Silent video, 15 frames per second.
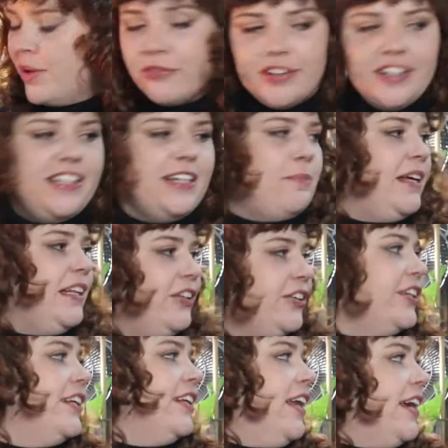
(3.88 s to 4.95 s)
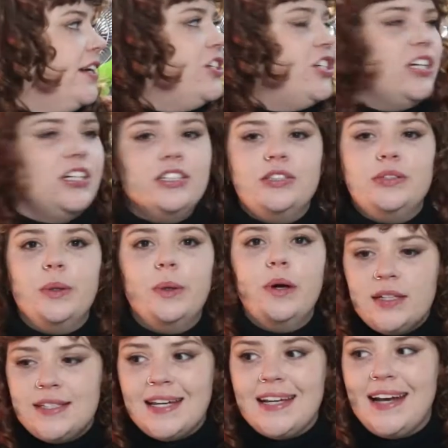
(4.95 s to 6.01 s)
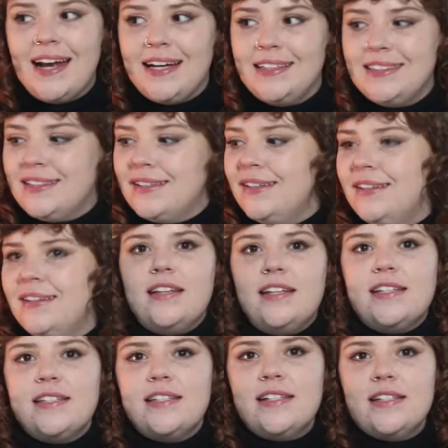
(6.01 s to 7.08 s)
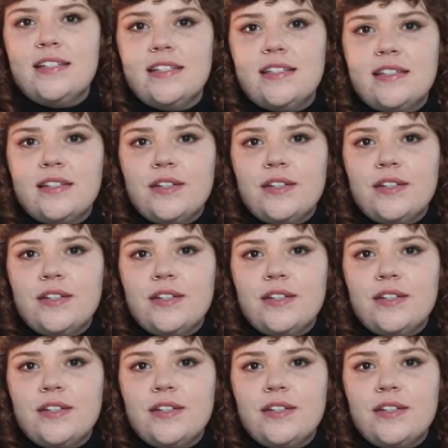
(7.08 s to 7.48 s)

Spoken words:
really be looking like a jungle tonight. This is